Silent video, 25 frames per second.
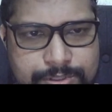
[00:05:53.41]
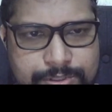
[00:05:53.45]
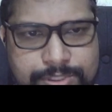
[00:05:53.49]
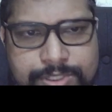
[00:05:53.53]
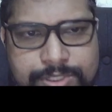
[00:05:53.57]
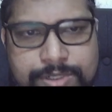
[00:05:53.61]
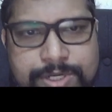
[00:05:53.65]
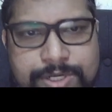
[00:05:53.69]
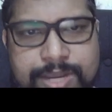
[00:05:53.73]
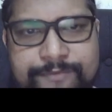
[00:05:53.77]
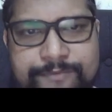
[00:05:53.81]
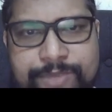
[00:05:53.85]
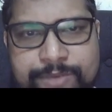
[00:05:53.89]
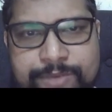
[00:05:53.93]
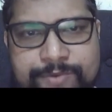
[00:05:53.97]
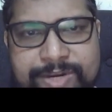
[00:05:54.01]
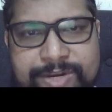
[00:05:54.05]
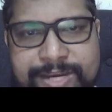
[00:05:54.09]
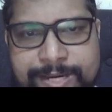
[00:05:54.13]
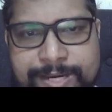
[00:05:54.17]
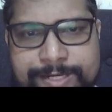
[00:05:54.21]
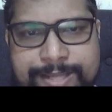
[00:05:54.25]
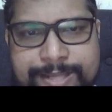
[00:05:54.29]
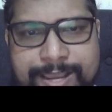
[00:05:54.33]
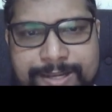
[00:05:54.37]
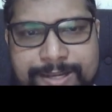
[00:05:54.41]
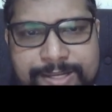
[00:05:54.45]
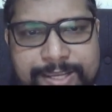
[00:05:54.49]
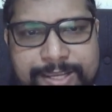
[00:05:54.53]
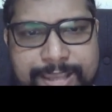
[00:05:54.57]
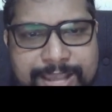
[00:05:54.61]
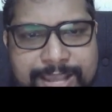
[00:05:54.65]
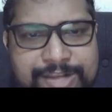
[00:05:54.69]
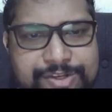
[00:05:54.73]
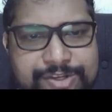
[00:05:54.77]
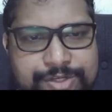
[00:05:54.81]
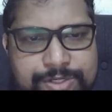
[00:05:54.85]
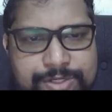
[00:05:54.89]
Here I've given
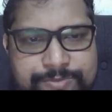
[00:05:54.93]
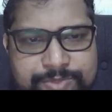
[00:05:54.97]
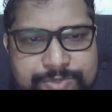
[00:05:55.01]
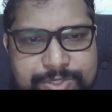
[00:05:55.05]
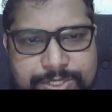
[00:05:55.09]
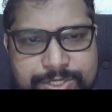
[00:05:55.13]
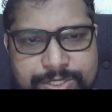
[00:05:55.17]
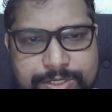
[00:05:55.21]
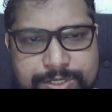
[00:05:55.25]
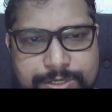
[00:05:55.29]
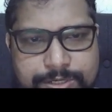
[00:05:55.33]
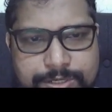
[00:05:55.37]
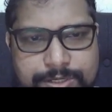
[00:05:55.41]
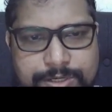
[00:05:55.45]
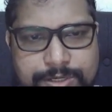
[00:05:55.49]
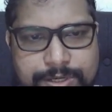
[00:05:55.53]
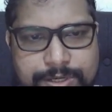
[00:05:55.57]
Italy and Germany,